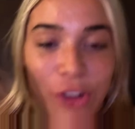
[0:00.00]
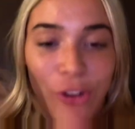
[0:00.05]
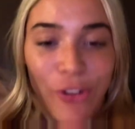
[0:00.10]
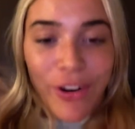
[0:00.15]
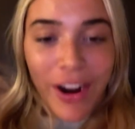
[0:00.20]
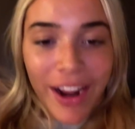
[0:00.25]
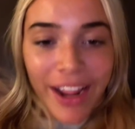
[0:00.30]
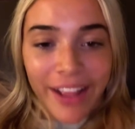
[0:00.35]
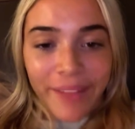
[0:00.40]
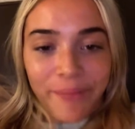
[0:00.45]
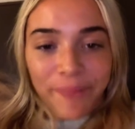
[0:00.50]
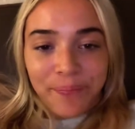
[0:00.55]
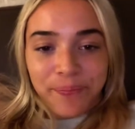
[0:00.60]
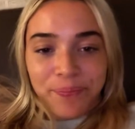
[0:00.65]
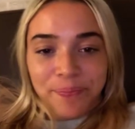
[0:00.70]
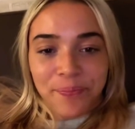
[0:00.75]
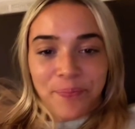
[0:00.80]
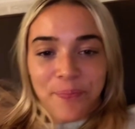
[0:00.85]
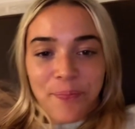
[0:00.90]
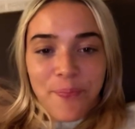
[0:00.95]
You're right.
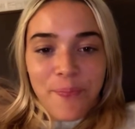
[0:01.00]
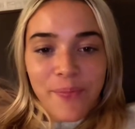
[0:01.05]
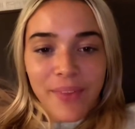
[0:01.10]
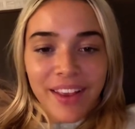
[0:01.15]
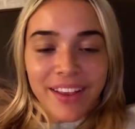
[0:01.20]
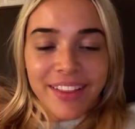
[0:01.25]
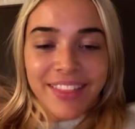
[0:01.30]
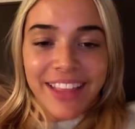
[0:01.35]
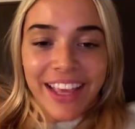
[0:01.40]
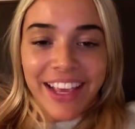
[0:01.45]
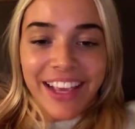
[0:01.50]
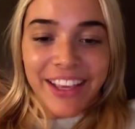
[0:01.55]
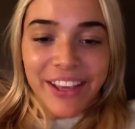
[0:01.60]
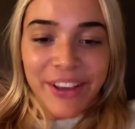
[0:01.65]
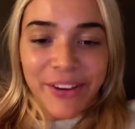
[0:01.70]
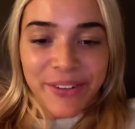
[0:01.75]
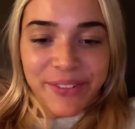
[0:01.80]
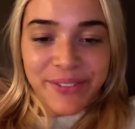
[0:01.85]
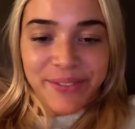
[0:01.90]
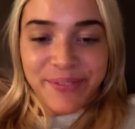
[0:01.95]

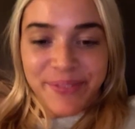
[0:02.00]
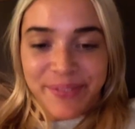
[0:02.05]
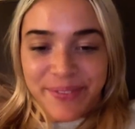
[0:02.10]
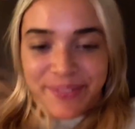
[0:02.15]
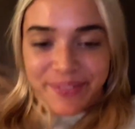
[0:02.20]
Thank you.